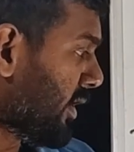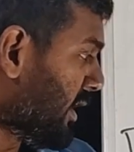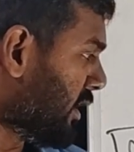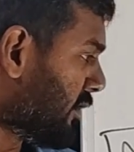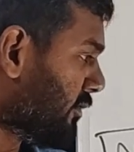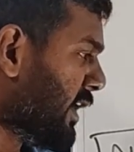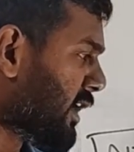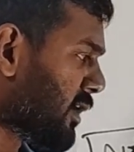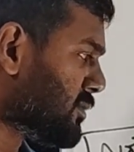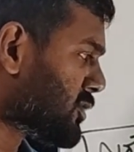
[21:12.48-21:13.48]
here when
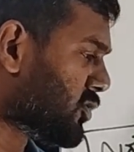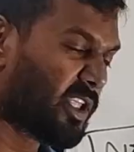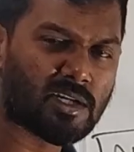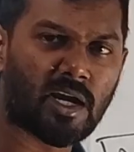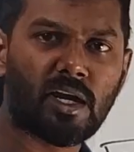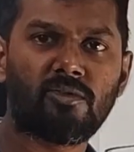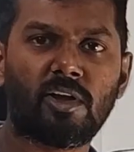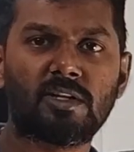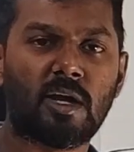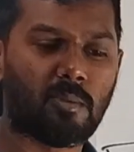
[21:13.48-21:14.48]
it comes to these kind
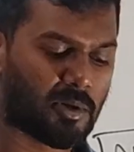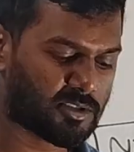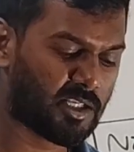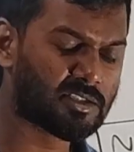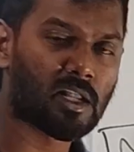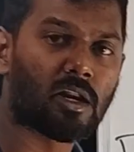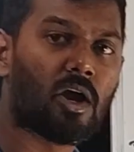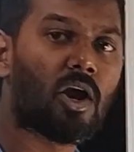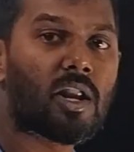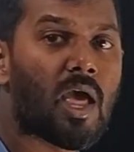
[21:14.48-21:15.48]
of examples, these are
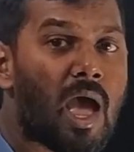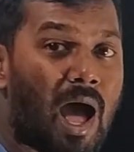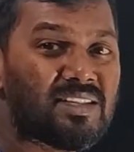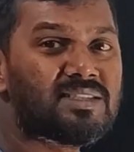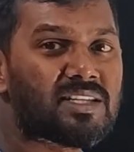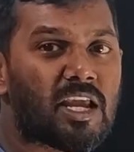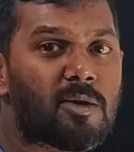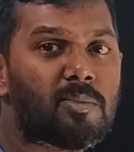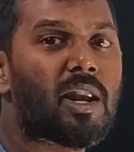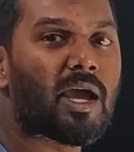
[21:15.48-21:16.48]
called
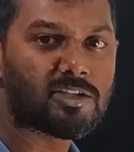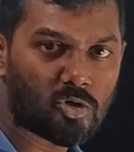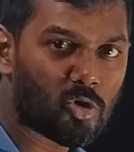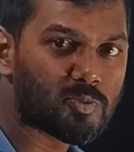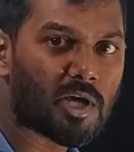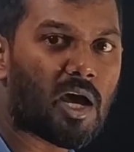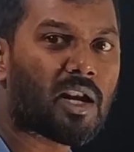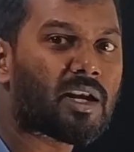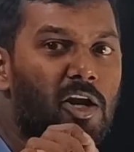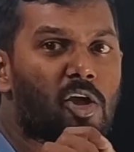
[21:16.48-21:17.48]
unstable isotopes
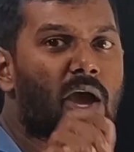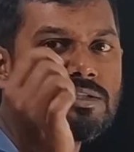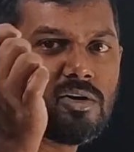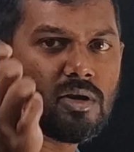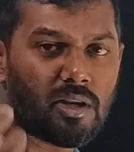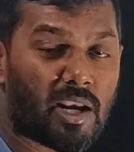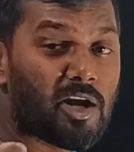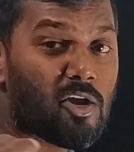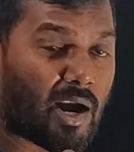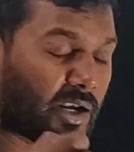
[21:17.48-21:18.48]
or
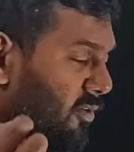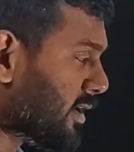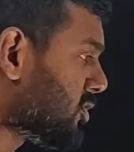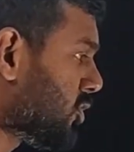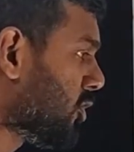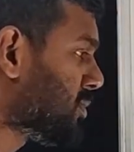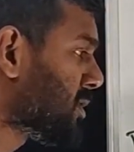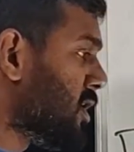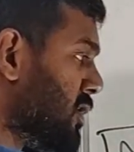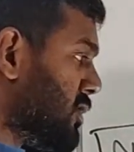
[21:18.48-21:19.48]
radioactive isotopes.